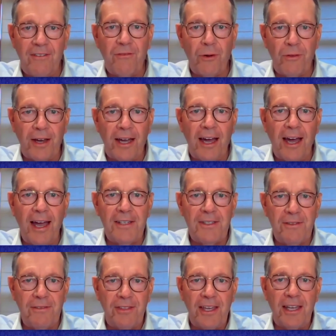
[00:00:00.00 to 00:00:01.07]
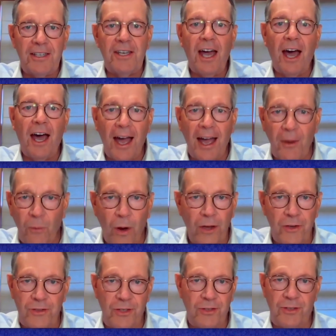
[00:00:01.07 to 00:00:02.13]
for the kinds of things I
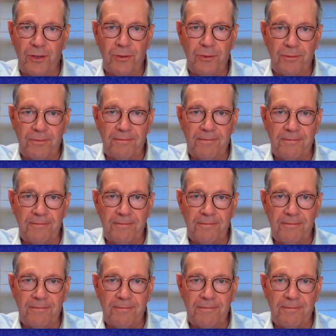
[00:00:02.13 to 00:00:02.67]
want to do.